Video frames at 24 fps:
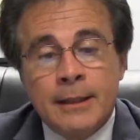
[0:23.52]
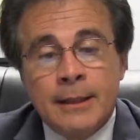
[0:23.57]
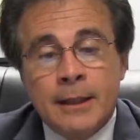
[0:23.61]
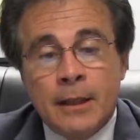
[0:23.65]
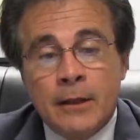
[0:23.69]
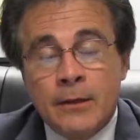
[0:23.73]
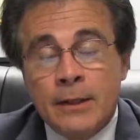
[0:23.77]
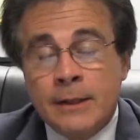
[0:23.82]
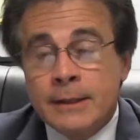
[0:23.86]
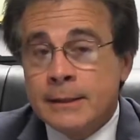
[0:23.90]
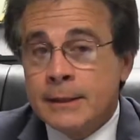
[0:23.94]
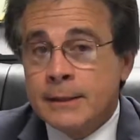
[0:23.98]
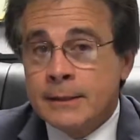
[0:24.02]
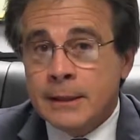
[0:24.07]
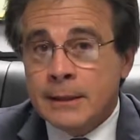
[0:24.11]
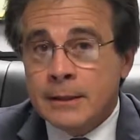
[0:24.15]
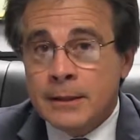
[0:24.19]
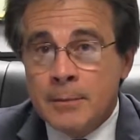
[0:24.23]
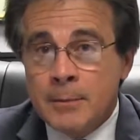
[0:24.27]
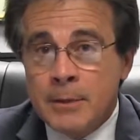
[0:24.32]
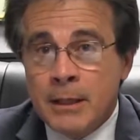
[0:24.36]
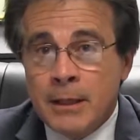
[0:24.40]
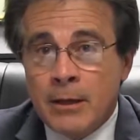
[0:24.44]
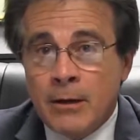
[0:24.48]
Now this is a
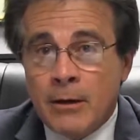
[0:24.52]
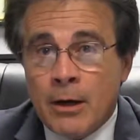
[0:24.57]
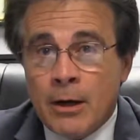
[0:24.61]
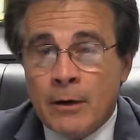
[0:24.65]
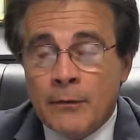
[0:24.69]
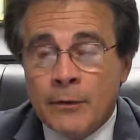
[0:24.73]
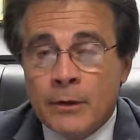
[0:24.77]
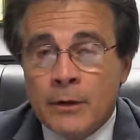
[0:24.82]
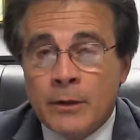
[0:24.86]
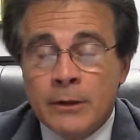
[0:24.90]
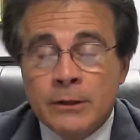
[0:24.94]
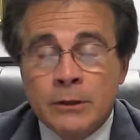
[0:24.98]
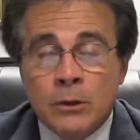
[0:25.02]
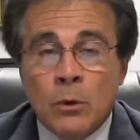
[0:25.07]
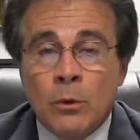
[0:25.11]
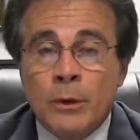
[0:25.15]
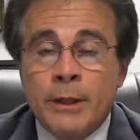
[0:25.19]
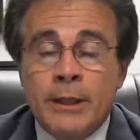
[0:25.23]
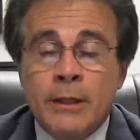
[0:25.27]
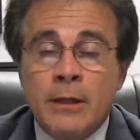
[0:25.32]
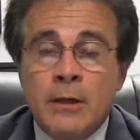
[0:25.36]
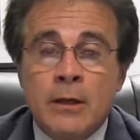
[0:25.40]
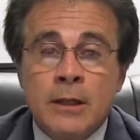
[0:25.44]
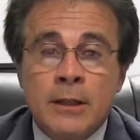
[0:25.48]
limited offer. It's
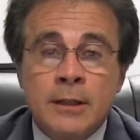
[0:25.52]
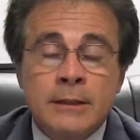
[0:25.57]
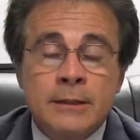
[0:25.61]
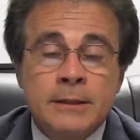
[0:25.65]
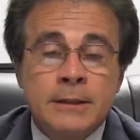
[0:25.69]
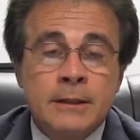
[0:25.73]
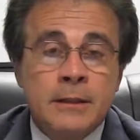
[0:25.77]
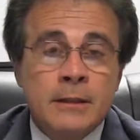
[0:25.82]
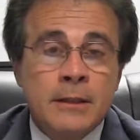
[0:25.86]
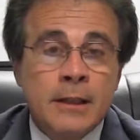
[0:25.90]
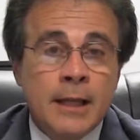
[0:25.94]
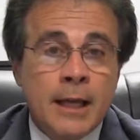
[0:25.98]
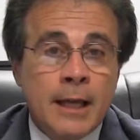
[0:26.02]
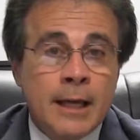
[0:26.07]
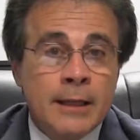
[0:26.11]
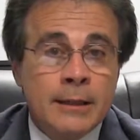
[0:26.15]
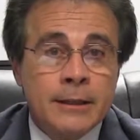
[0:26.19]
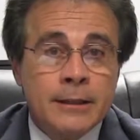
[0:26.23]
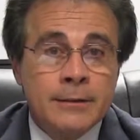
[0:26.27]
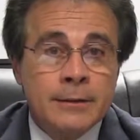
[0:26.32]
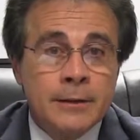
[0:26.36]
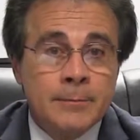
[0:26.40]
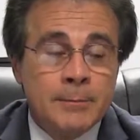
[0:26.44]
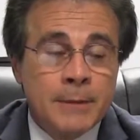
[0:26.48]
only good until the
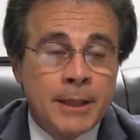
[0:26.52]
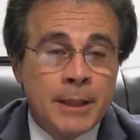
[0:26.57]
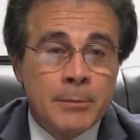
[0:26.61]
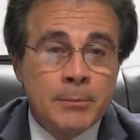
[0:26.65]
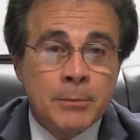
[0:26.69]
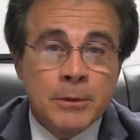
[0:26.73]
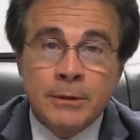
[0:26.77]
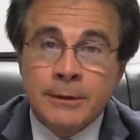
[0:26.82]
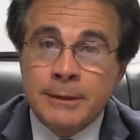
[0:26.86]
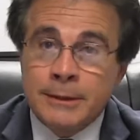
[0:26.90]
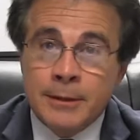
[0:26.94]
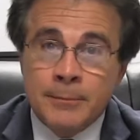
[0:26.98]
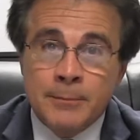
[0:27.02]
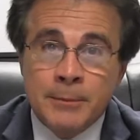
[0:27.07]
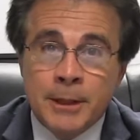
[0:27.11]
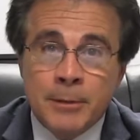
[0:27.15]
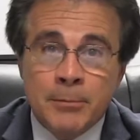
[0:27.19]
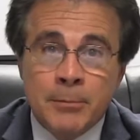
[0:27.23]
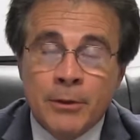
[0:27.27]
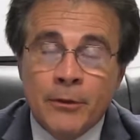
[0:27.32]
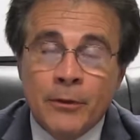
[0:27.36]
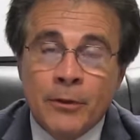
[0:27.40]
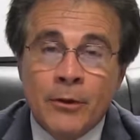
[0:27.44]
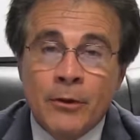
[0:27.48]
end of September
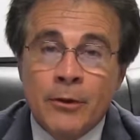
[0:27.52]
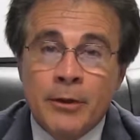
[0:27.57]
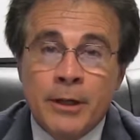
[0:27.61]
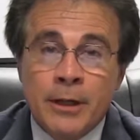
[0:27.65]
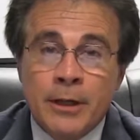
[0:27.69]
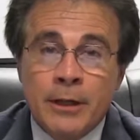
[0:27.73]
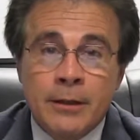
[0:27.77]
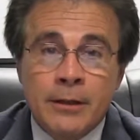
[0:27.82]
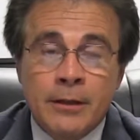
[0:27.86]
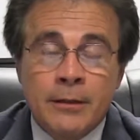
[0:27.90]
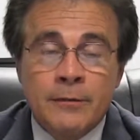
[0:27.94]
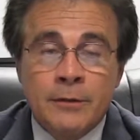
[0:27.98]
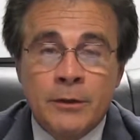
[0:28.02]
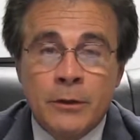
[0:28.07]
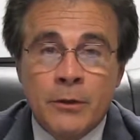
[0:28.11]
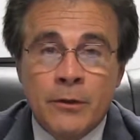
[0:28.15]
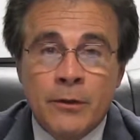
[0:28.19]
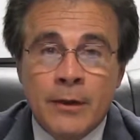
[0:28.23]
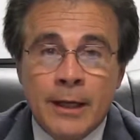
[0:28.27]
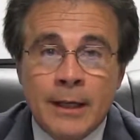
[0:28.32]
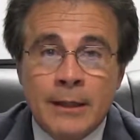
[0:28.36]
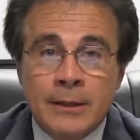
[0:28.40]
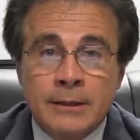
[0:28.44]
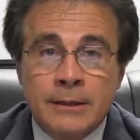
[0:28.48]
30th of
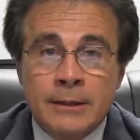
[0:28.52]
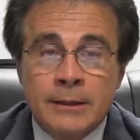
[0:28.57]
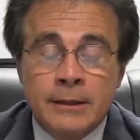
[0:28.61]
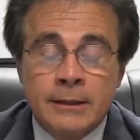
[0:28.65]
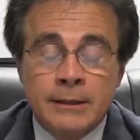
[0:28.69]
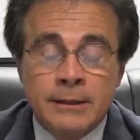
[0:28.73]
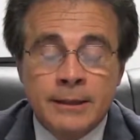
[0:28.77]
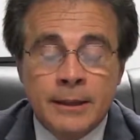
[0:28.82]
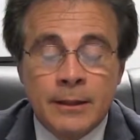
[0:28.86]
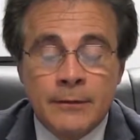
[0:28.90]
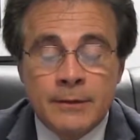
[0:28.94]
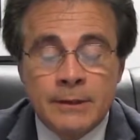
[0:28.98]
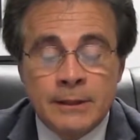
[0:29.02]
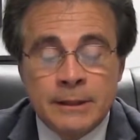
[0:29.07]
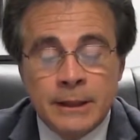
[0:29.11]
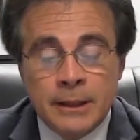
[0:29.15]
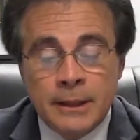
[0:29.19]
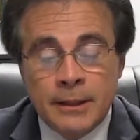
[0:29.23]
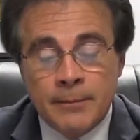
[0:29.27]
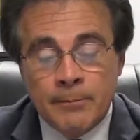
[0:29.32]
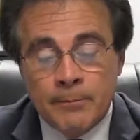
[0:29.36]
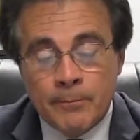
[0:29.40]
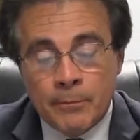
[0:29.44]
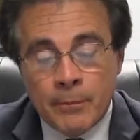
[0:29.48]

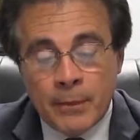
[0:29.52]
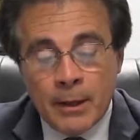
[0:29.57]
2017.